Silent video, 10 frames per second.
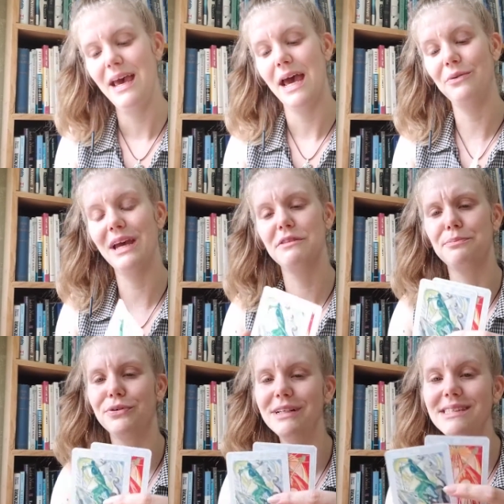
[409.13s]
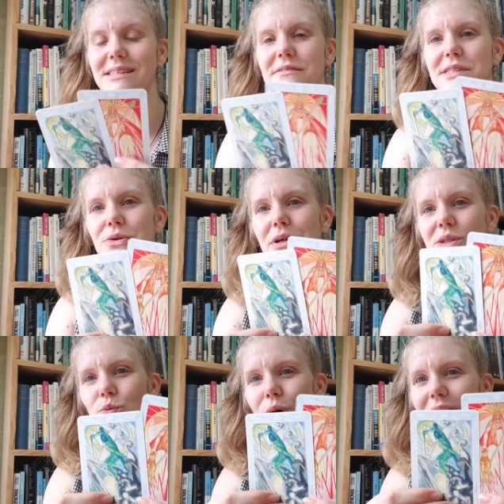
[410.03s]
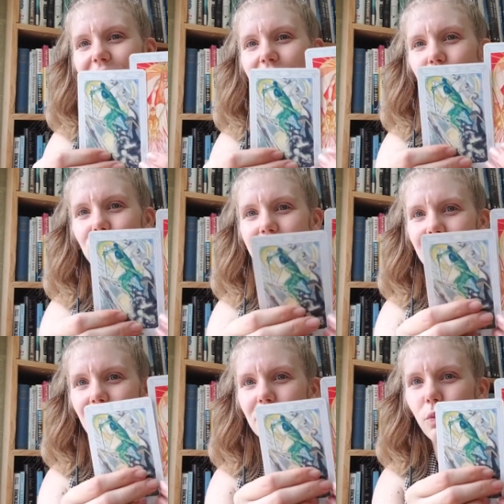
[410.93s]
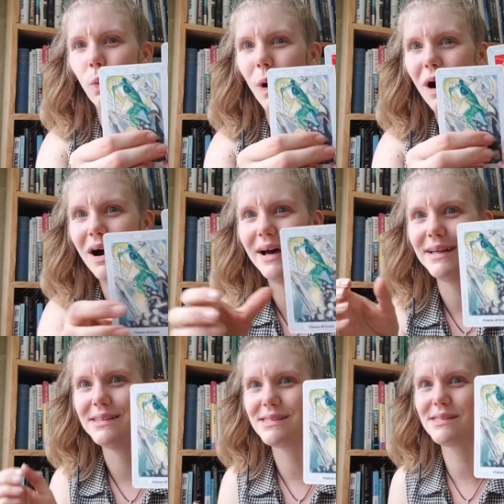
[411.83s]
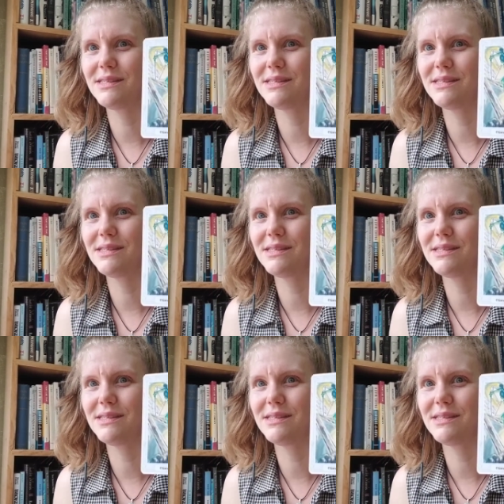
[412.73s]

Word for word: And we have the Princess of Swords with the Queen of Wands.